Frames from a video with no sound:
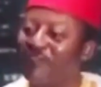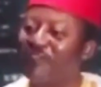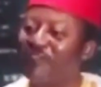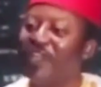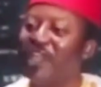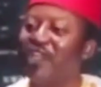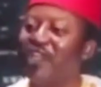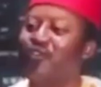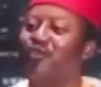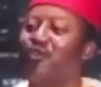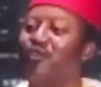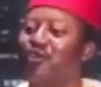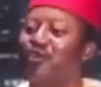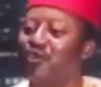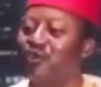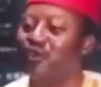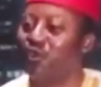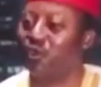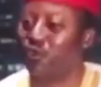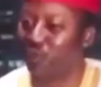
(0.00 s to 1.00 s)
evidence do
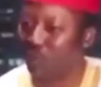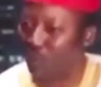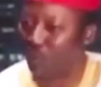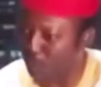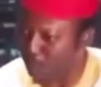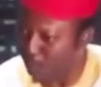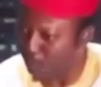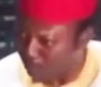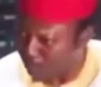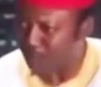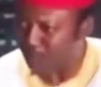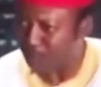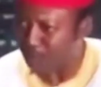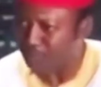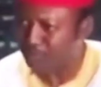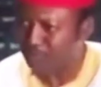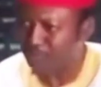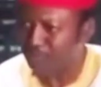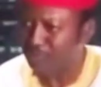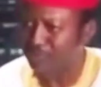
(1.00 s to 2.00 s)
you
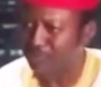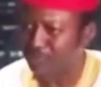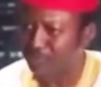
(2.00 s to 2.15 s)
want